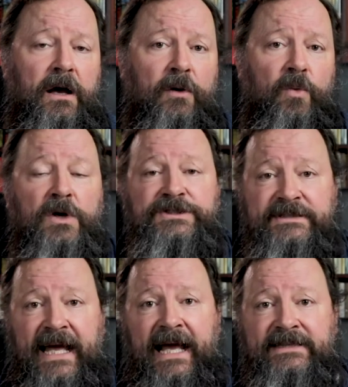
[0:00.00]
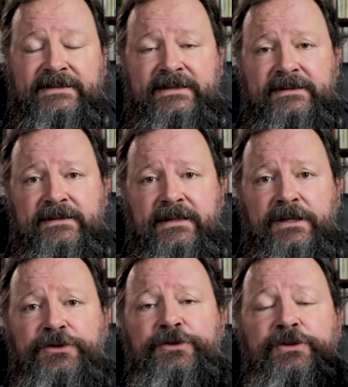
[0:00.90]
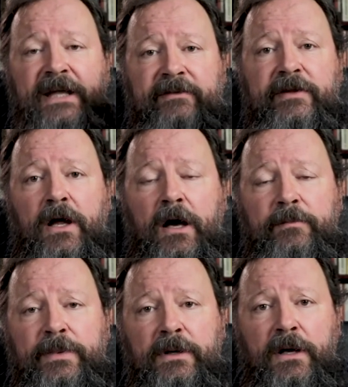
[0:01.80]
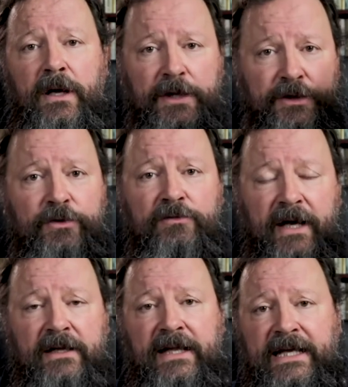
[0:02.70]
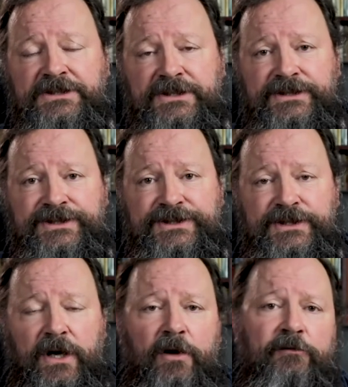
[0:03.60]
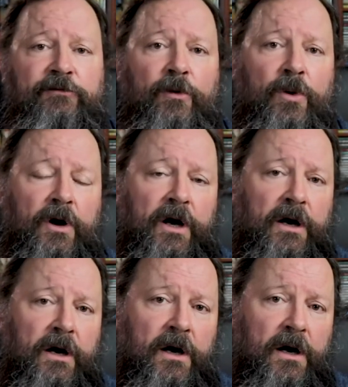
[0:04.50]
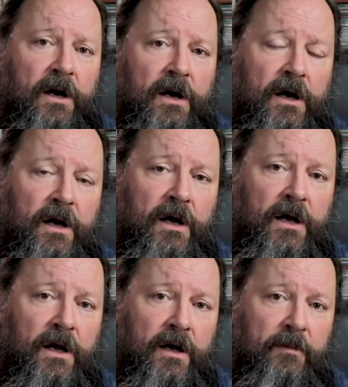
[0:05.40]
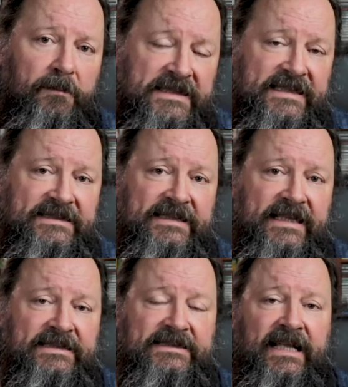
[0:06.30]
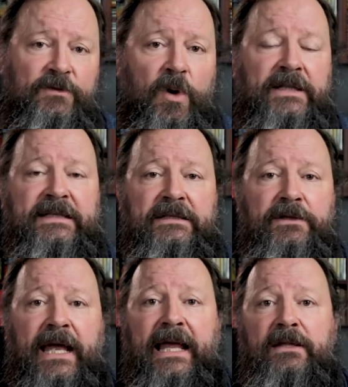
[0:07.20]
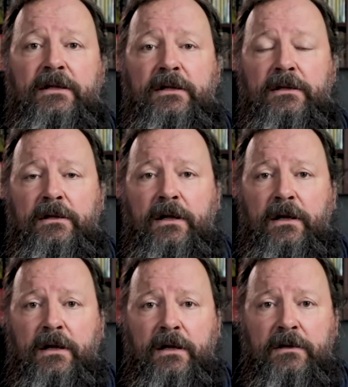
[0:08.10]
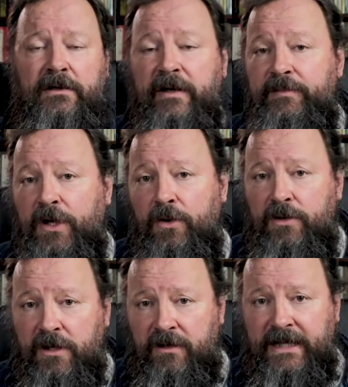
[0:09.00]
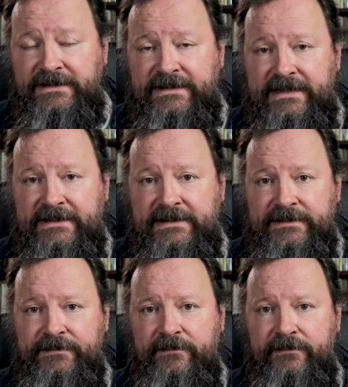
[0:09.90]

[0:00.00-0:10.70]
was tasked to develop new regulations for businesses that wanted to handle cryptocurrencies.